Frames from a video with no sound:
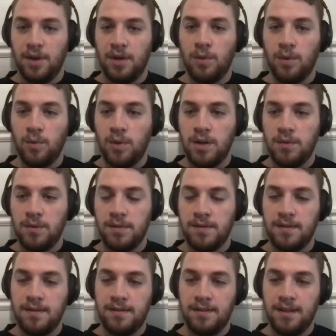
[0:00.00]
911,
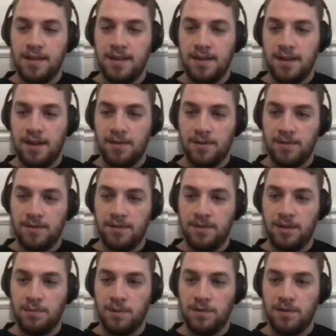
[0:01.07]
what's the city and address of
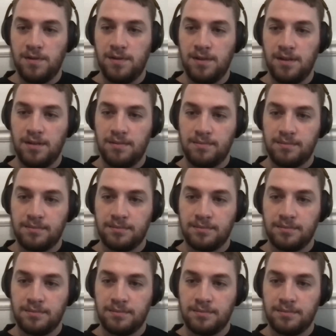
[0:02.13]
the emergency?